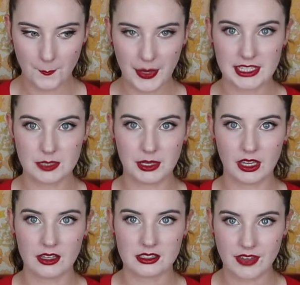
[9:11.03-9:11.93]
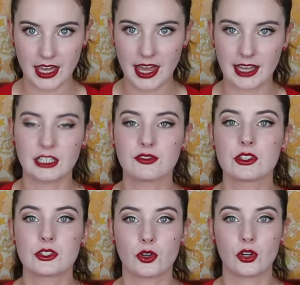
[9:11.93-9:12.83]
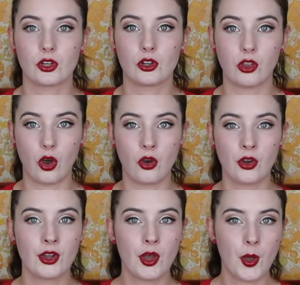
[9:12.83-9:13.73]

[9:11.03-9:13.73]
But because I've had acne for so long,